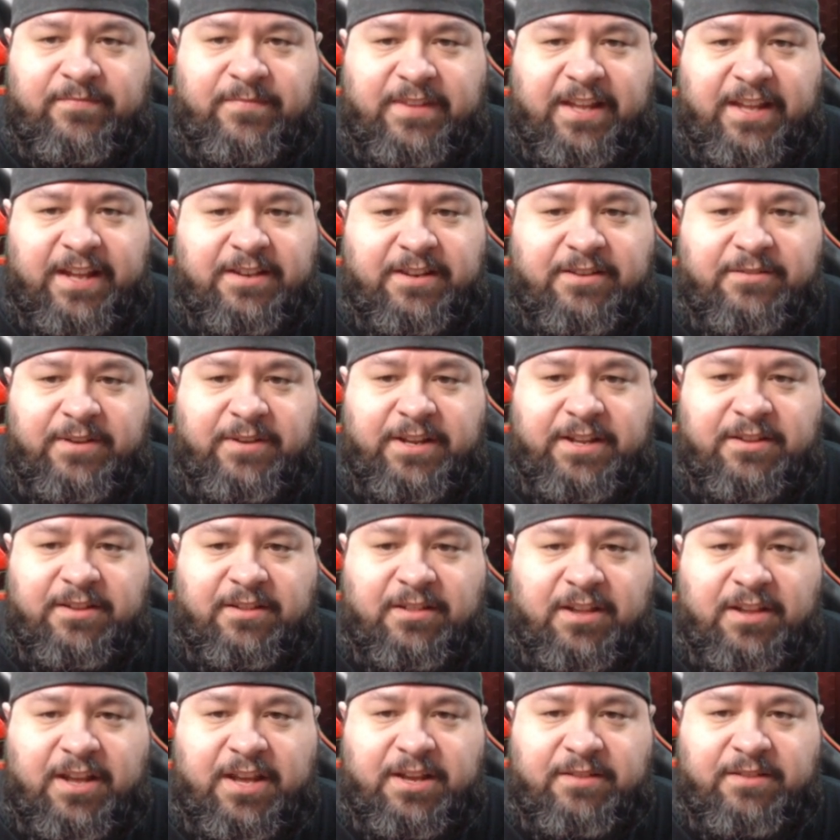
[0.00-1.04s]
That drained a
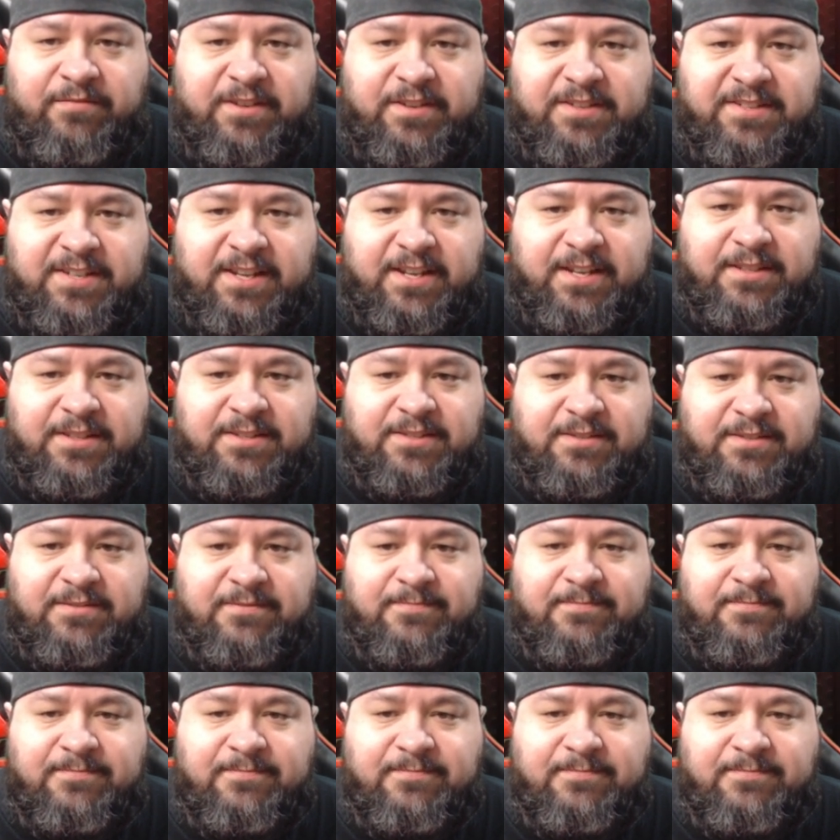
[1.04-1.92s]
lot of his health.